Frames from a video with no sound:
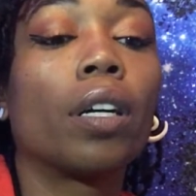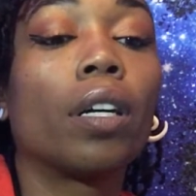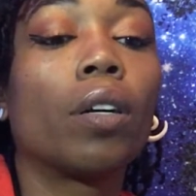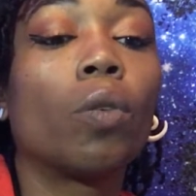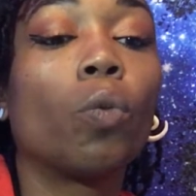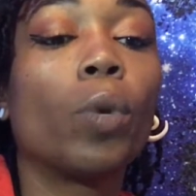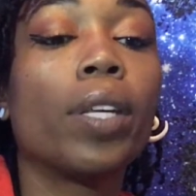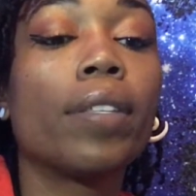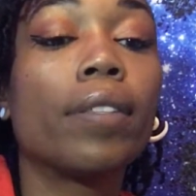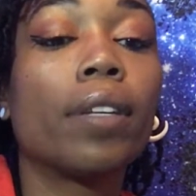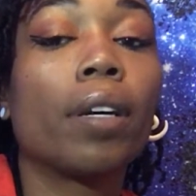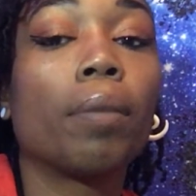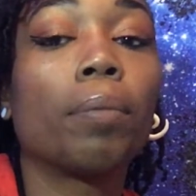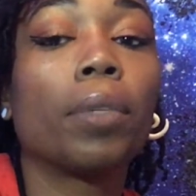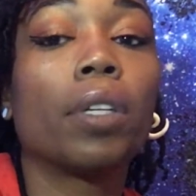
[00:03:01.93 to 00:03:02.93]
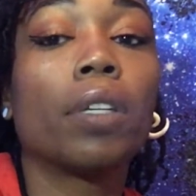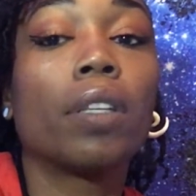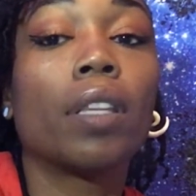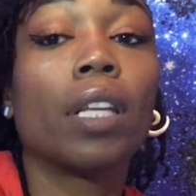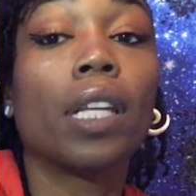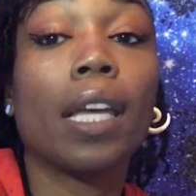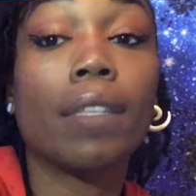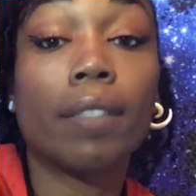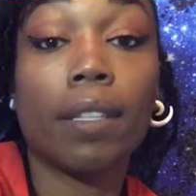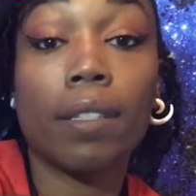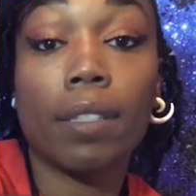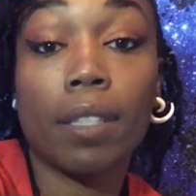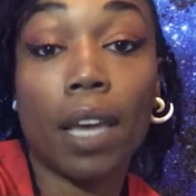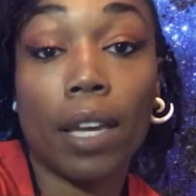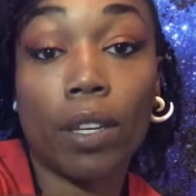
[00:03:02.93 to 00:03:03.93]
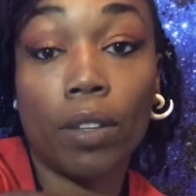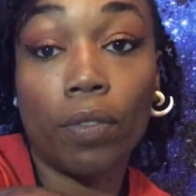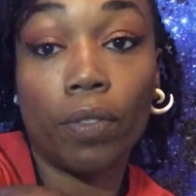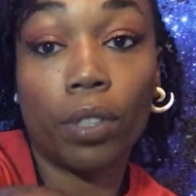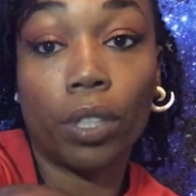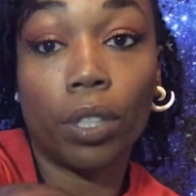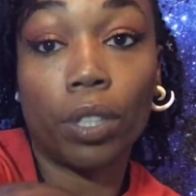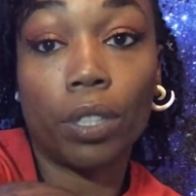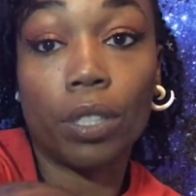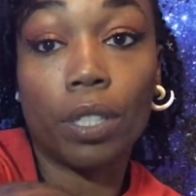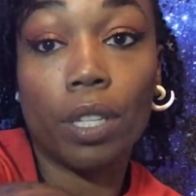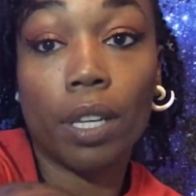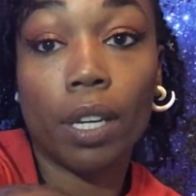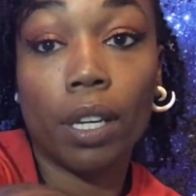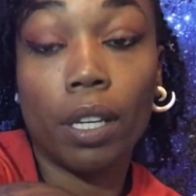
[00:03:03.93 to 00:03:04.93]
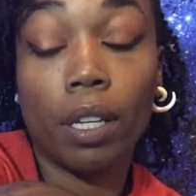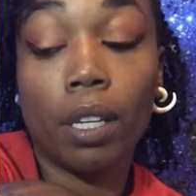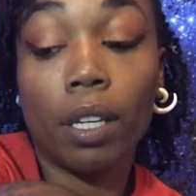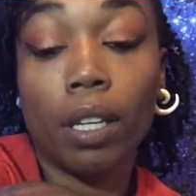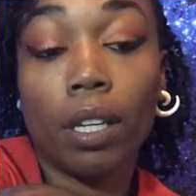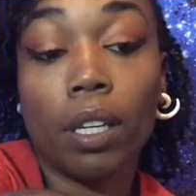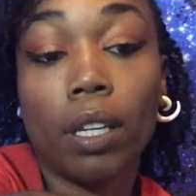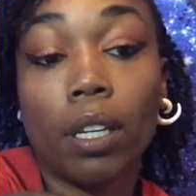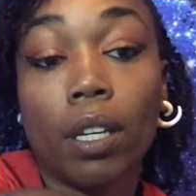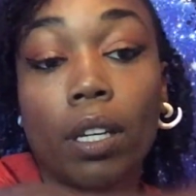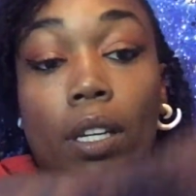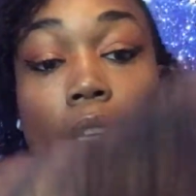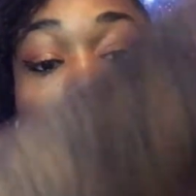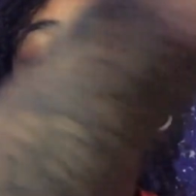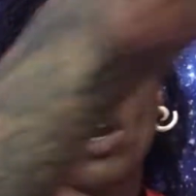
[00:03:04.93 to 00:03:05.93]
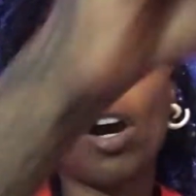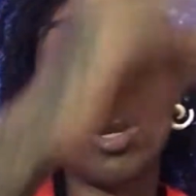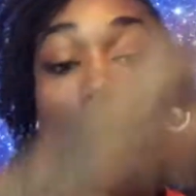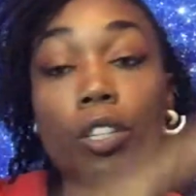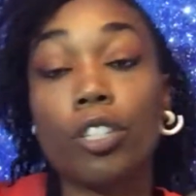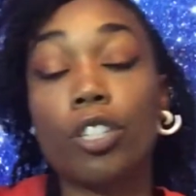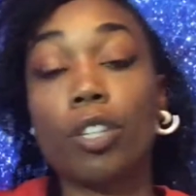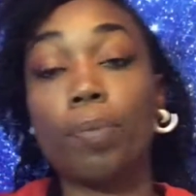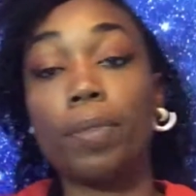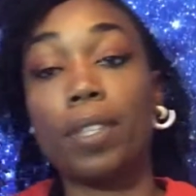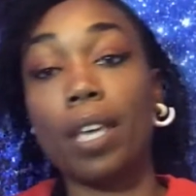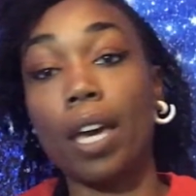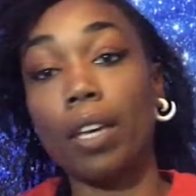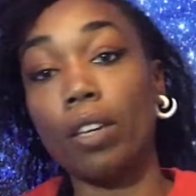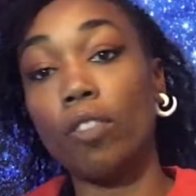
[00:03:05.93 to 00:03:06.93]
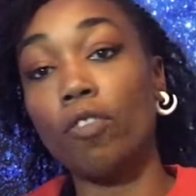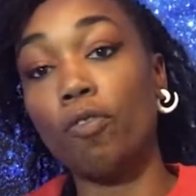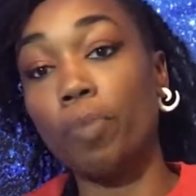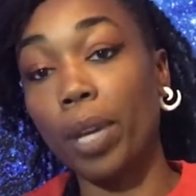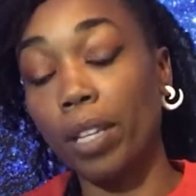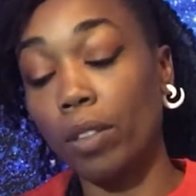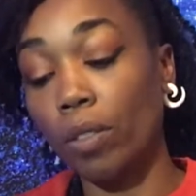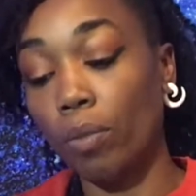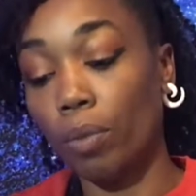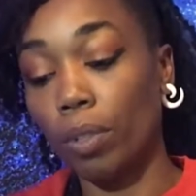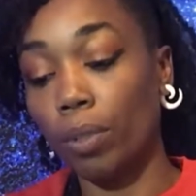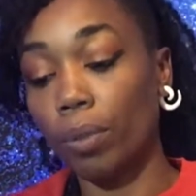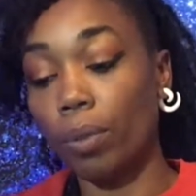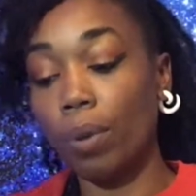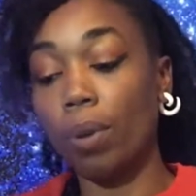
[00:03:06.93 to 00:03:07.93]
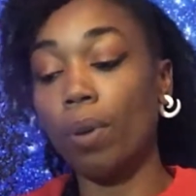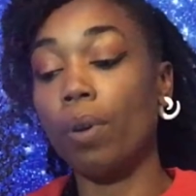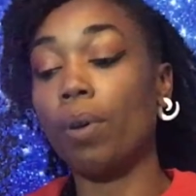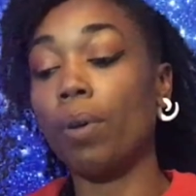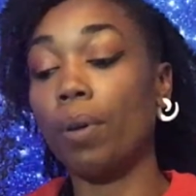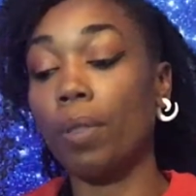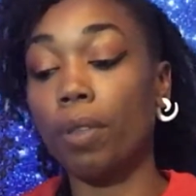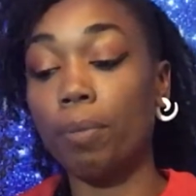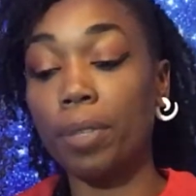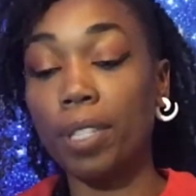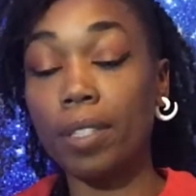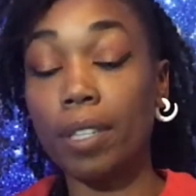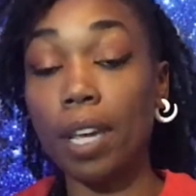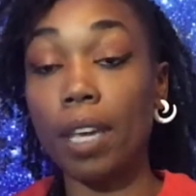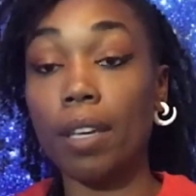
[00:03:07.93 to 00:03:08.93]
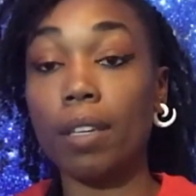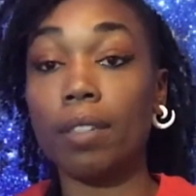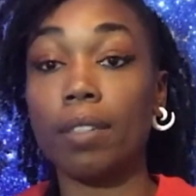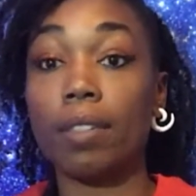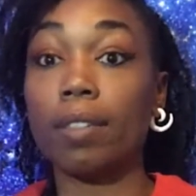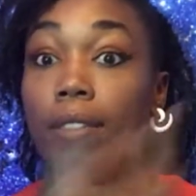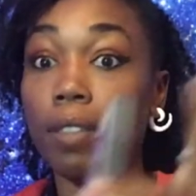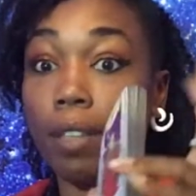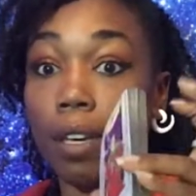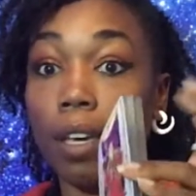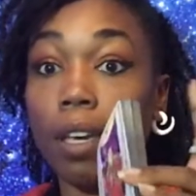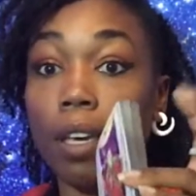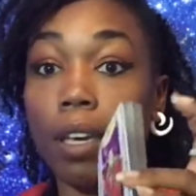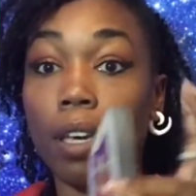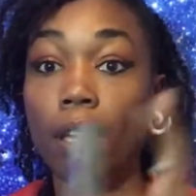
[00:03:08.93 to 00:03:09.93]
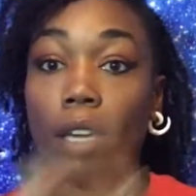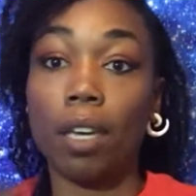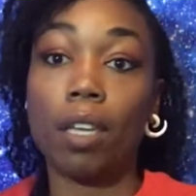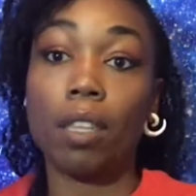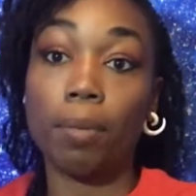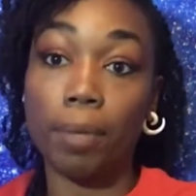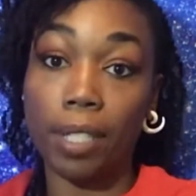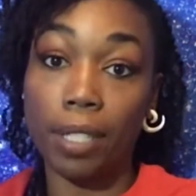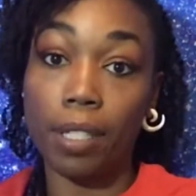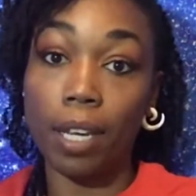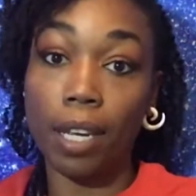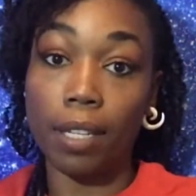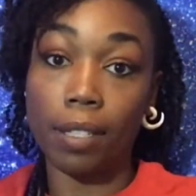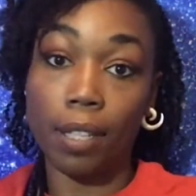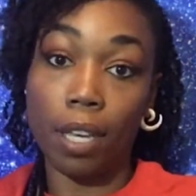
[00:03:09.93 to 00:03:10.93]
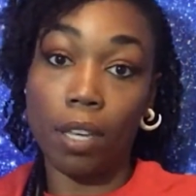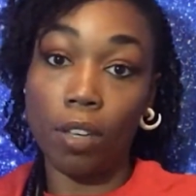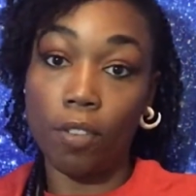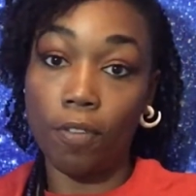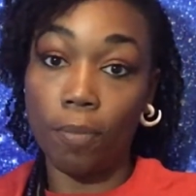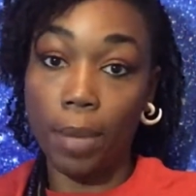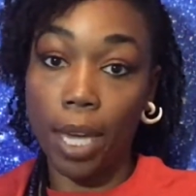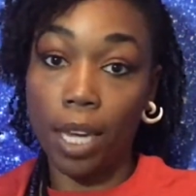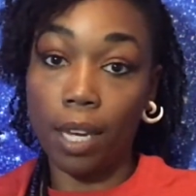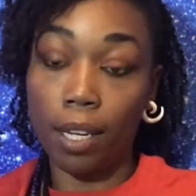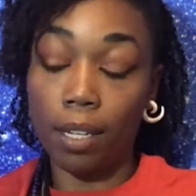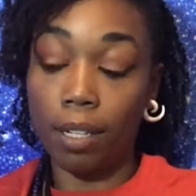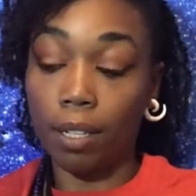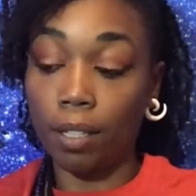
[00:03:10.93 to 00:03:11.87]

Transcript: wisdom, the lessons that you've learned, the hardships that you've been through, the mistakes that you've made.